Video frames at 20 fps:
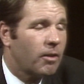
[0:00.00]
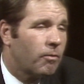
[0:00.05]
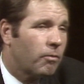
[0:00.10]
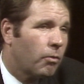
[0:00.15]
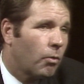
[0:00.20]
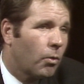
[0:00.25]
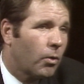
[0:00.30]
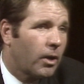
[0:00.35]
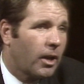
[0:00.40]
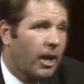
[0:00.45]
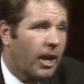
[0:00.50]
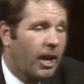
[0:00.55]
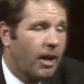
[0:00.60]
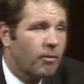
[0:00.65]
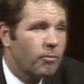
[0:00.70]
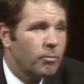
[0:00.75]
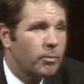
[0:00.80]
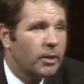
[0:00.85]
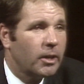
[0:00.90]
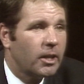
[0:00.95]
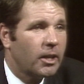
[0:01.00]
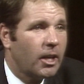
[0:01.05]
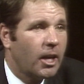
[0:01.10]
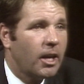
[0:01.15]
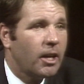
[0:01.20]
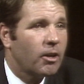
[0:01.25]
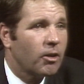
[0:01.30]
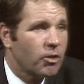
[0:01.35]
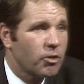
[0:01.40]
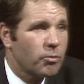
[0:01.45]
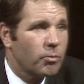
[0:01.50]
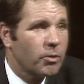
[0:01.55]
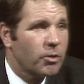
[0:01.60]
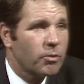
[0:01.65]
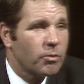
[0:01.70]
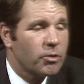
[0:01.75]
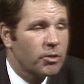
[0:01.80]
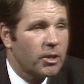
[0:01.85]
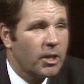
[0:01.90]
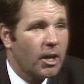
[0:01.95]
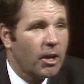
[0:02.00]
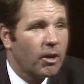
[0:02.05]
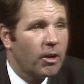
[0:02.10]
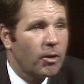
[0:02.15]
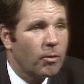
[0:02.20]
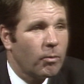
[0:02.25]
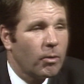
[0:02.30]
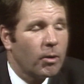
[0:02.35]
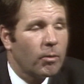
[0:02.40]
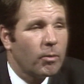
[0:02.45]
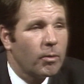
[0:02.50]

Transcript: four and a half million acres, which was the area where